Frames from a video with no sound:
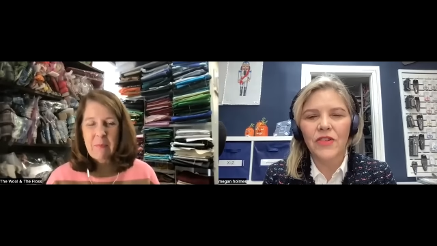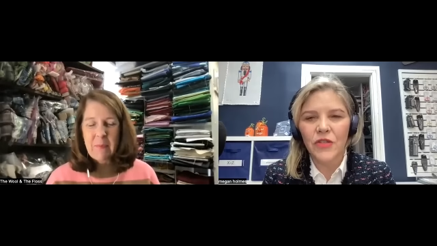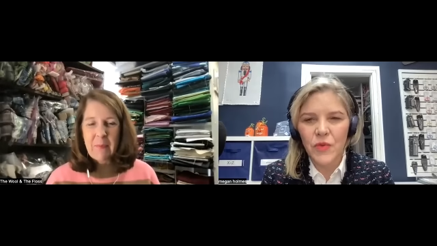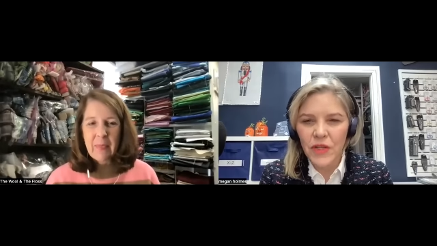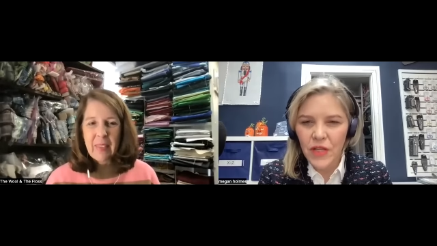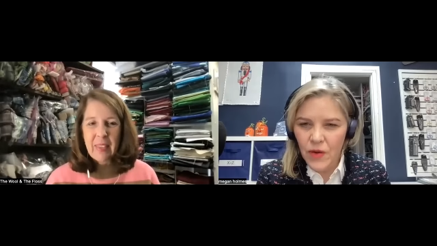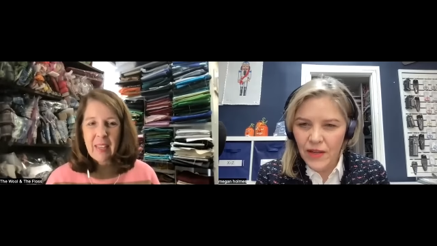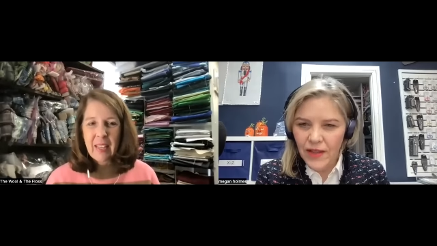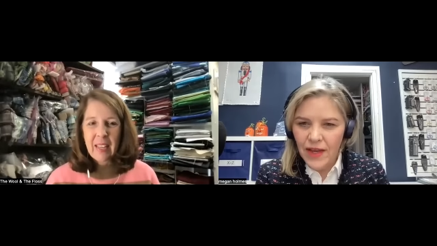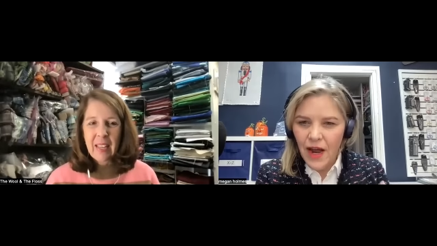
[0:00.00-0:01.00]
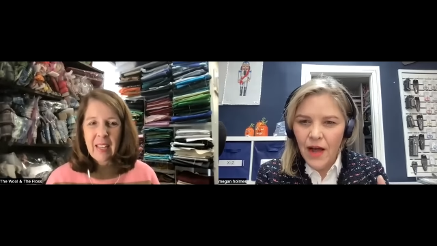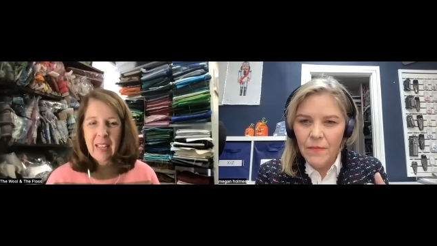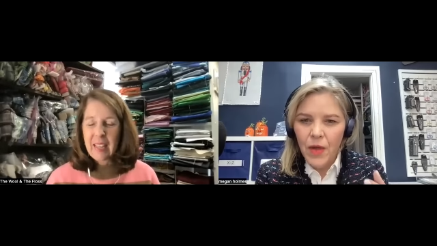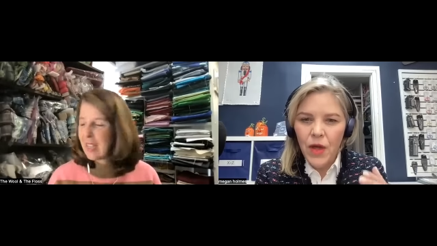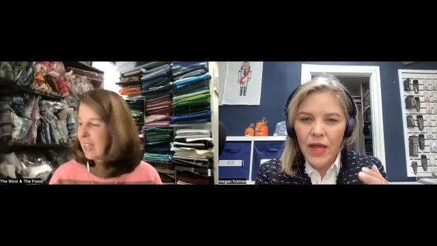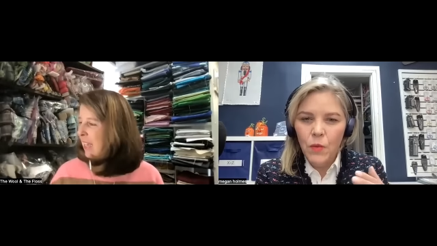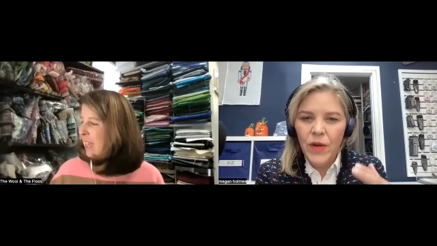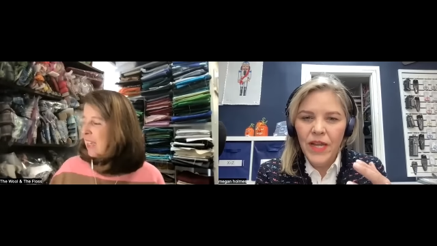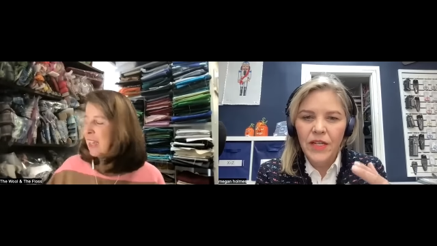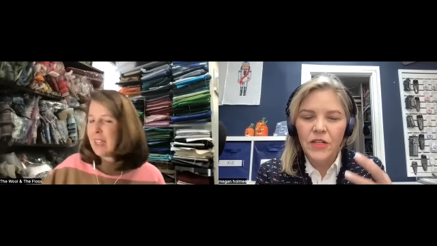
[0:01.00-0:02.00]
Speaker 1: uh, just really quickly, um, it
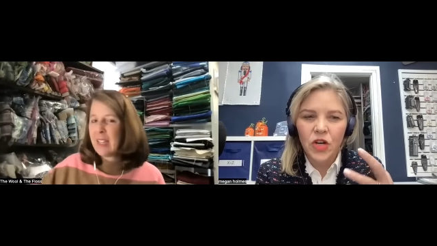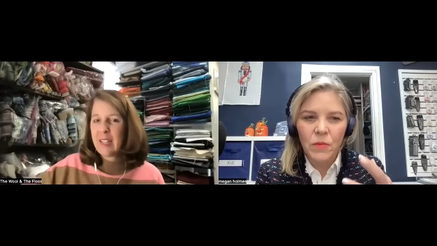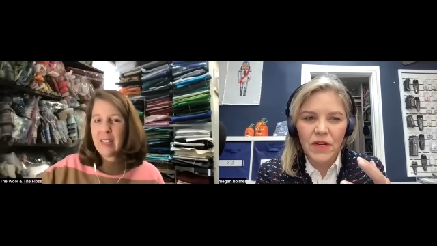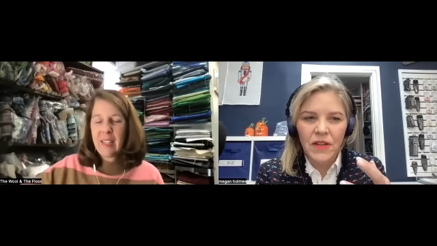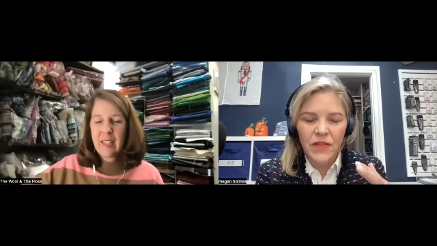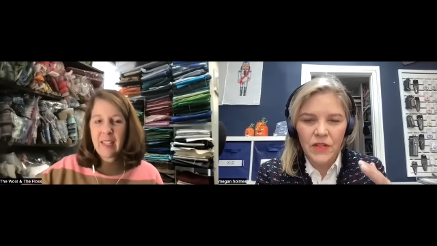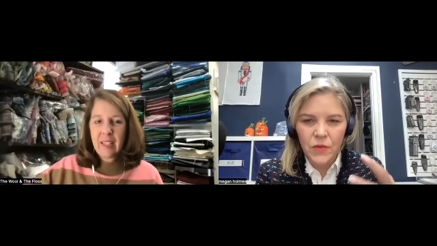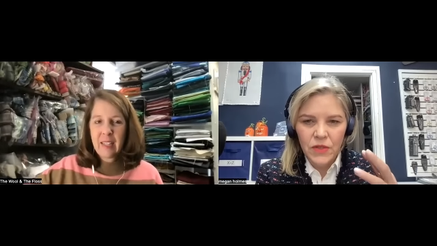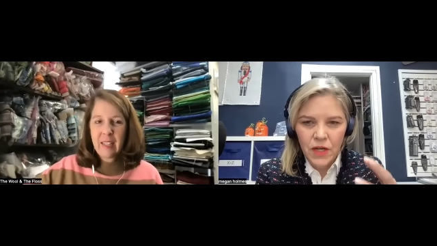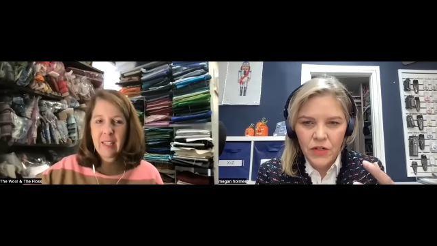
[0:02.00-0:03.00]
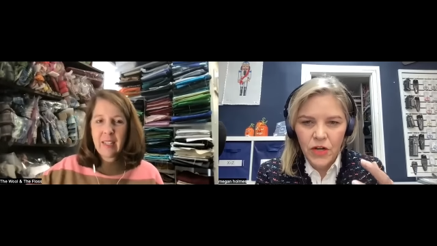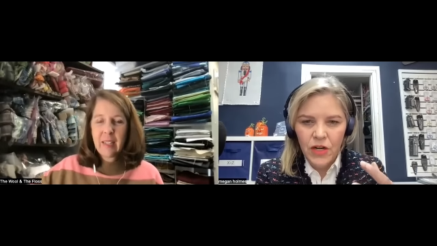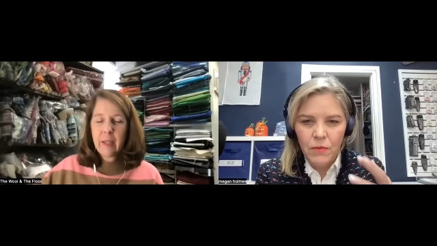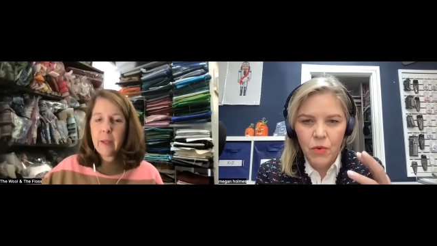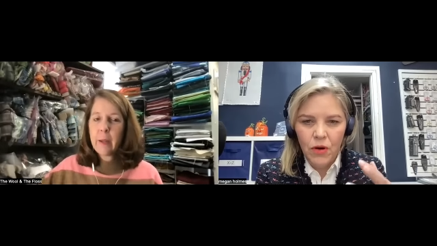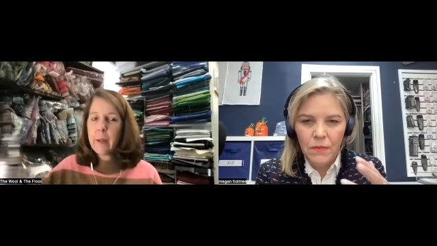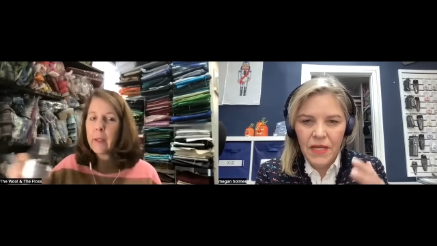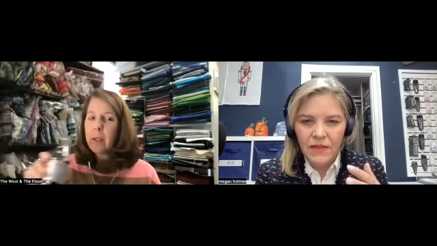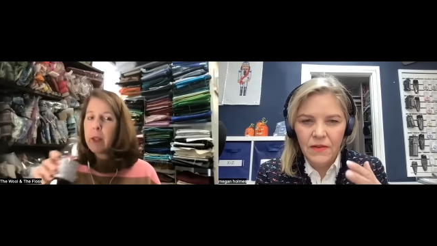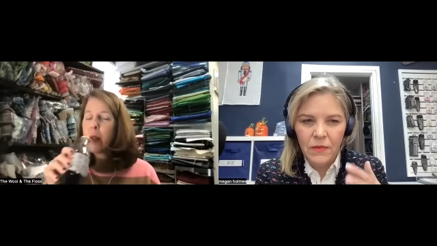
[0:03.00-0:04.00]
we determined that this was such an important
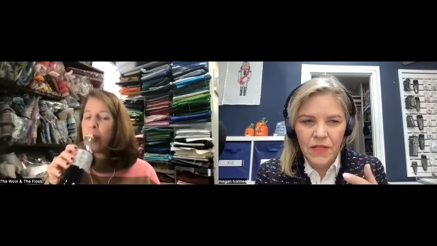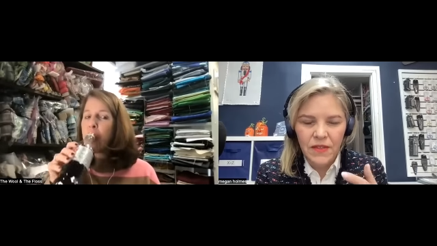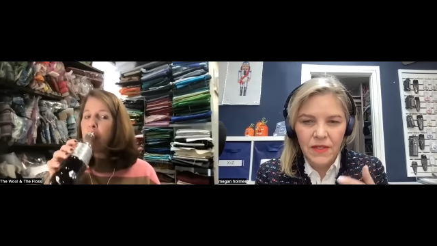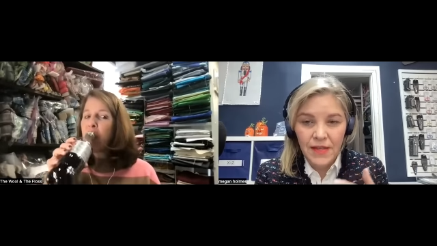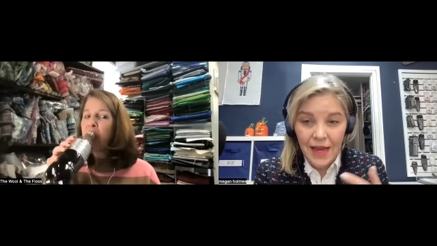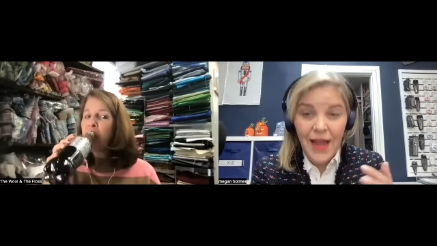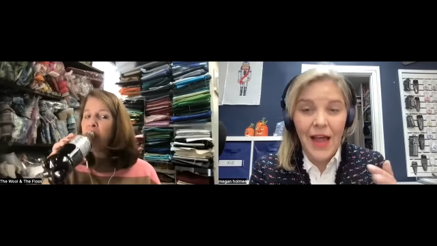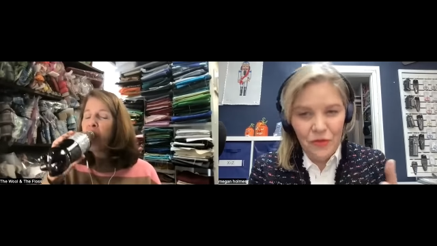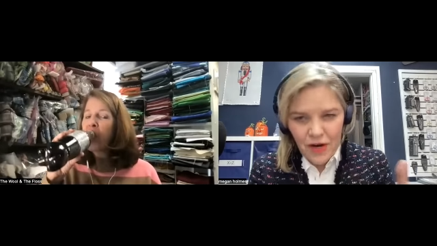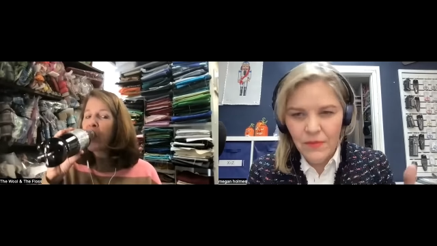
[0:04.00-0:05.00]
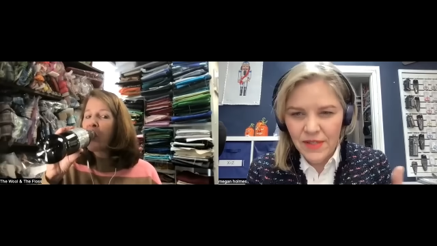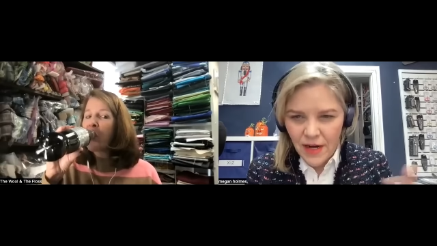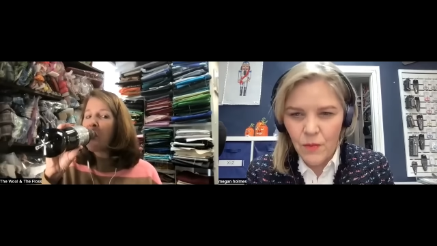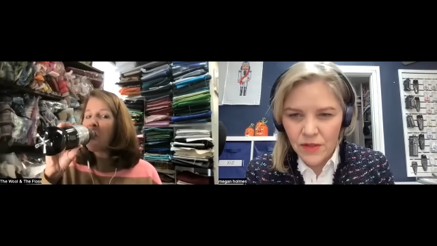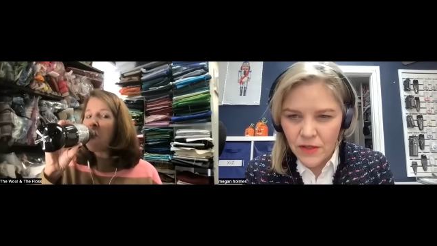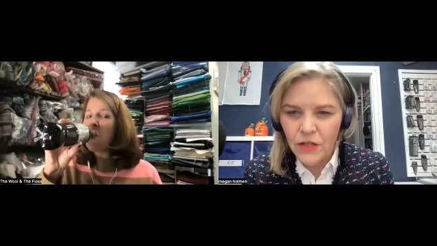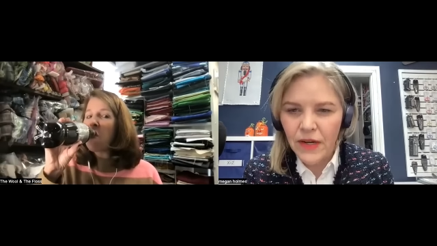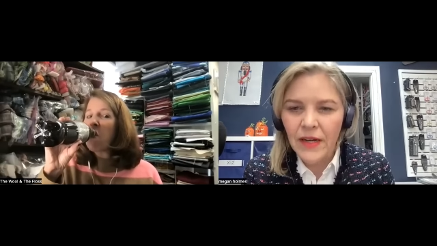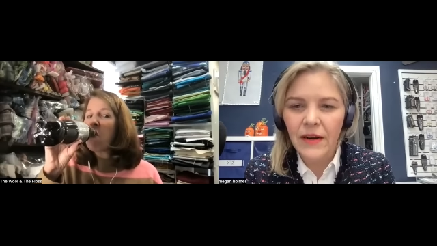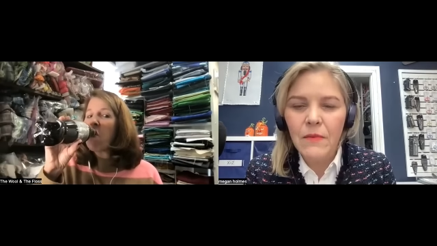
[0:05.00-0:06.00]
piece of the business after I said I wasn't
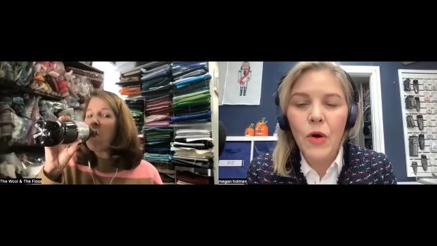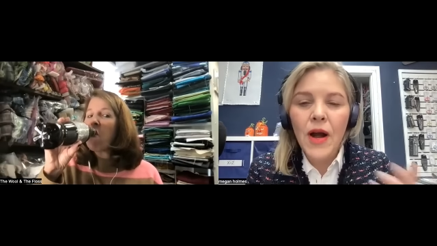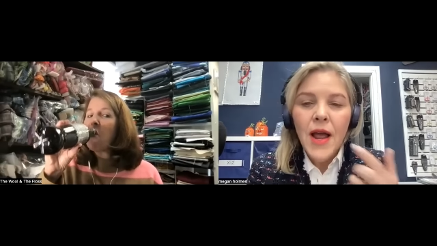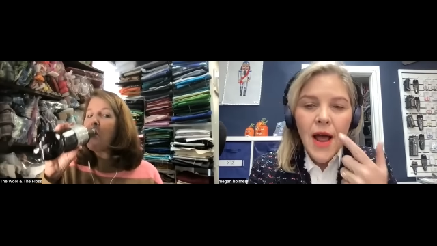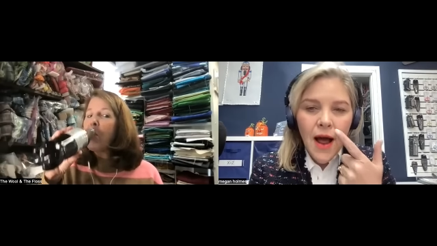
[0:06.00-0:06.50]
doing it anymore.